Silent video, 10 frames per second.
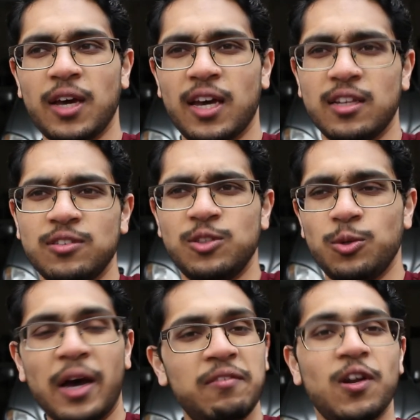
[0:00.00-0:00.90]
and
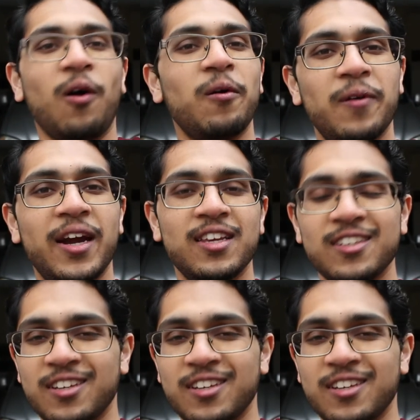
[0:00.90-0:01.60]
you haven't already,